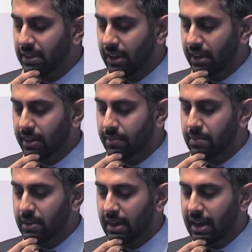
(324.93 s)

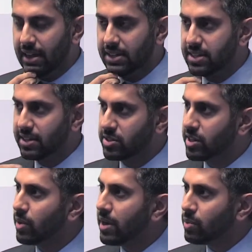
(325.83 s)
And there's
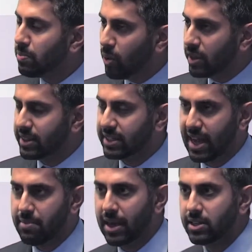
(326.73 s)
a great report that
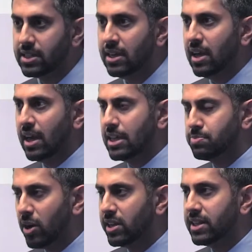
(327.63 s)
came out as
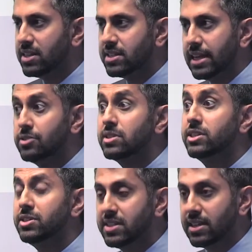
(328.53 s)
part of this,
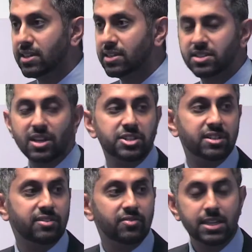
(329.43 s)
introducing
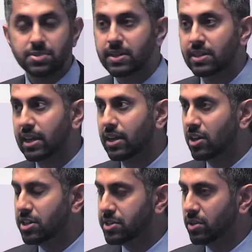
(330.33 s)
social investment. I
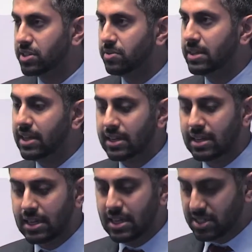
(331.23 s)
encourage you all to read
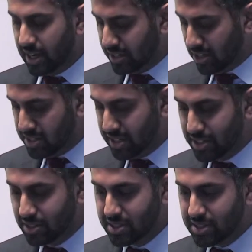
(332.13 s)
that, diagnostic
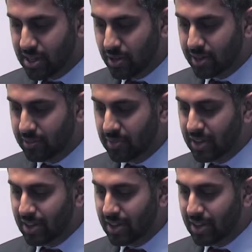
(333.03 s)
tools and so on.